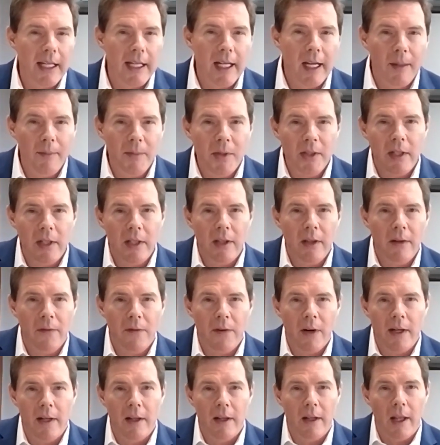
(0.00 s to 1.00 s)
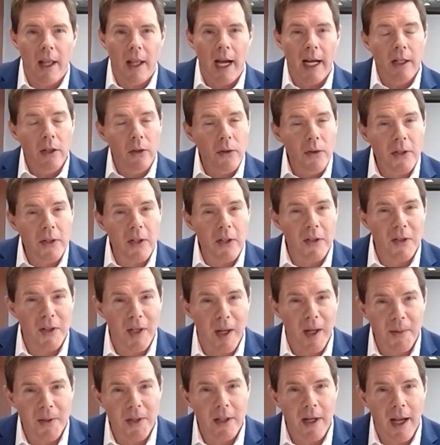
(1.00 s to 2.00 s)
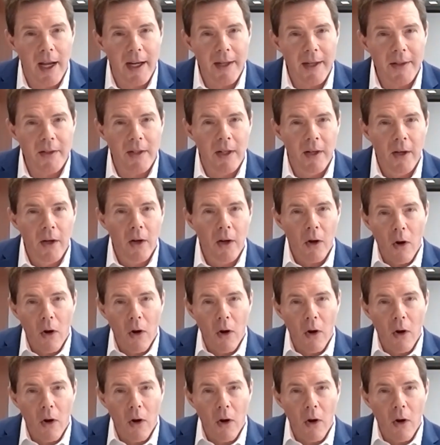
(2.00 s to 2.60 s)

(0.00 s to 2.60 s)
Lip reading: It comes to the front of the line. Who's it subsidized?